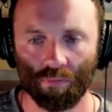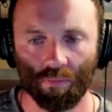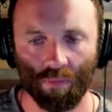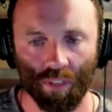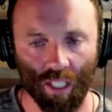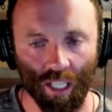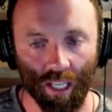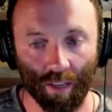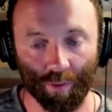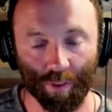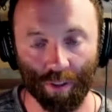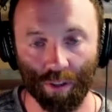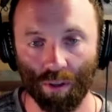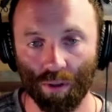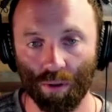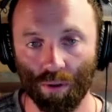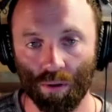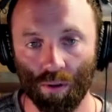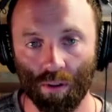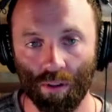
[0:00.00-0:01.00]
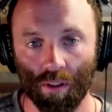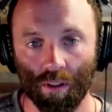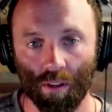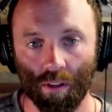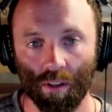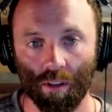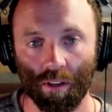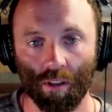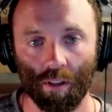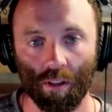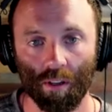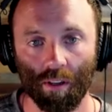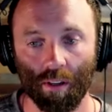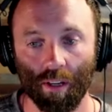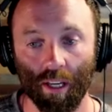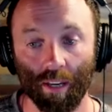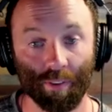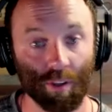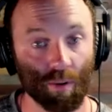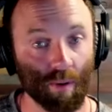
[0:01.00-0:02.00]
if you
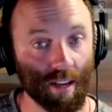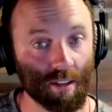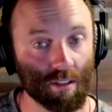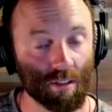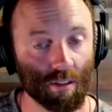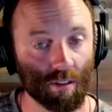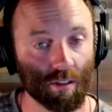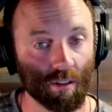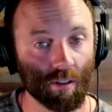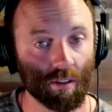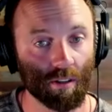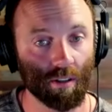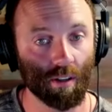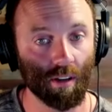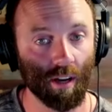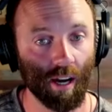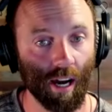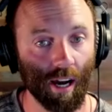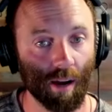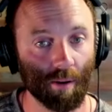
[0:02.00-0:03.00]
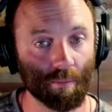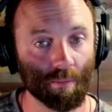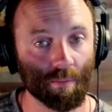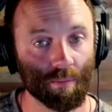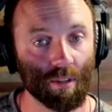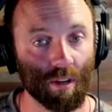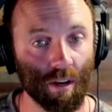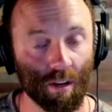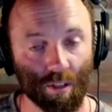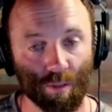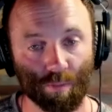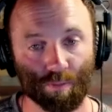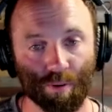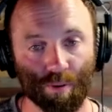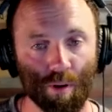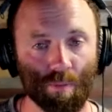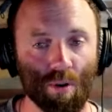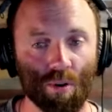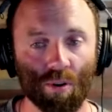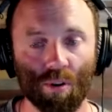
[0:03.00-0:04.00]
enter Doug's
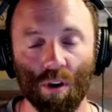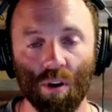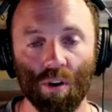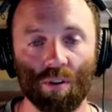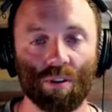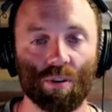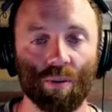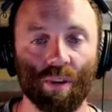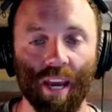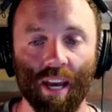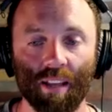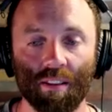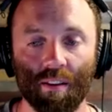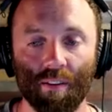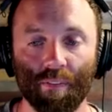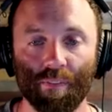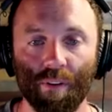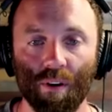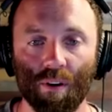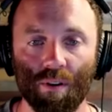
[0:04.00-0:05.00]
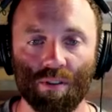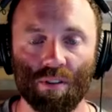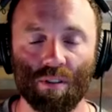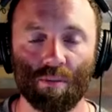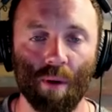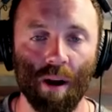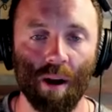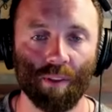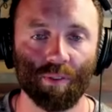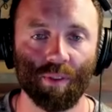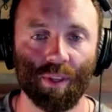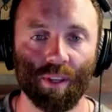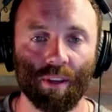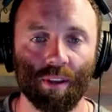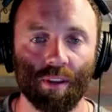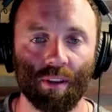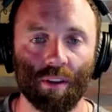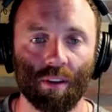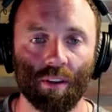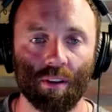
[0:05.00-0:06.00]
promo code, you get the first month
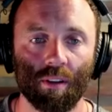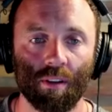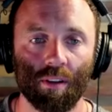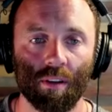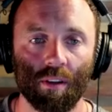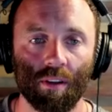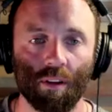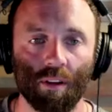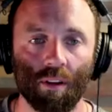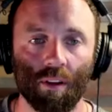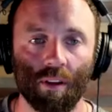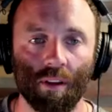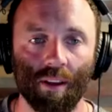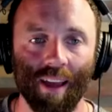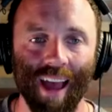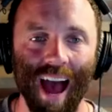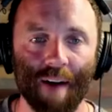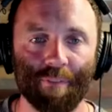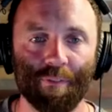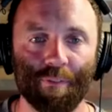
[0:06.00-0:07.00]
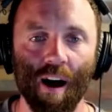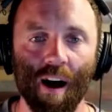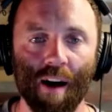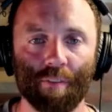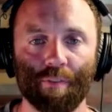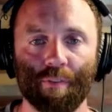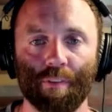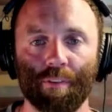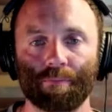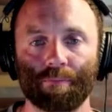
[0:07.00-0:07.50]
half off.